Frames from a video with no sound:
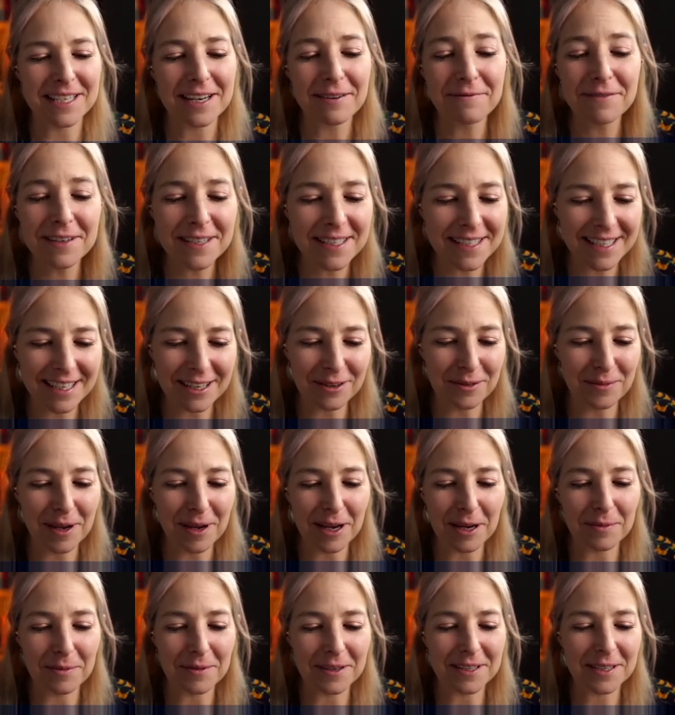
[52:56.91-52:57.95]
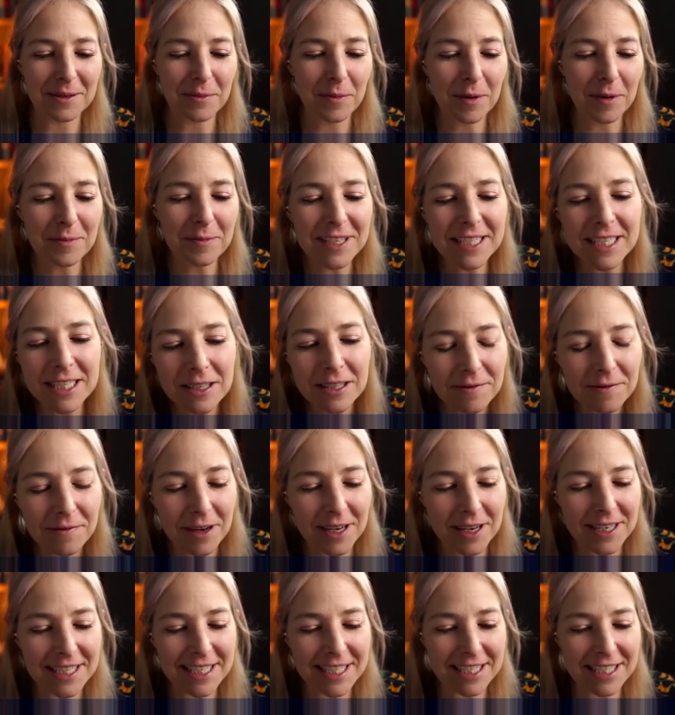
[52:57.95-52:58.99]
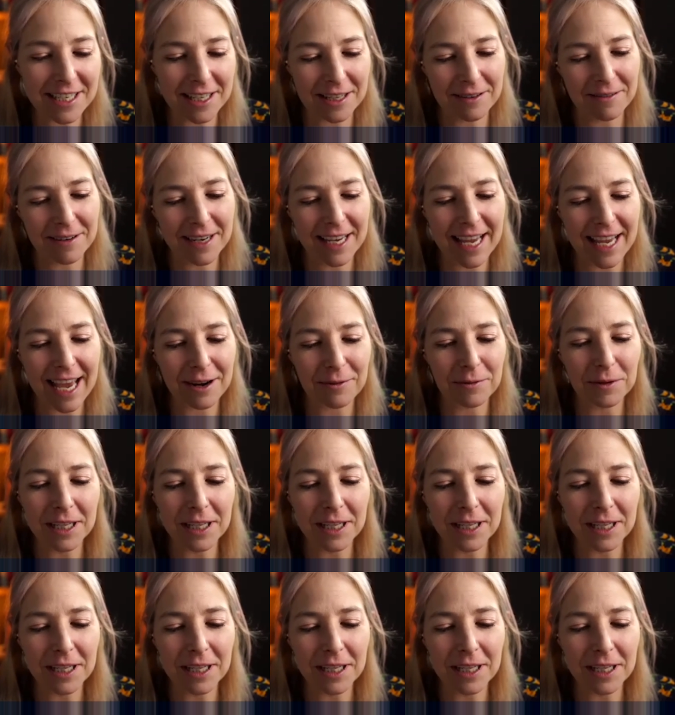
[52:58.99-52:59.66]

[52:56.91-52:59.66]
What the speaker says: every single moment, and when we do find each other again,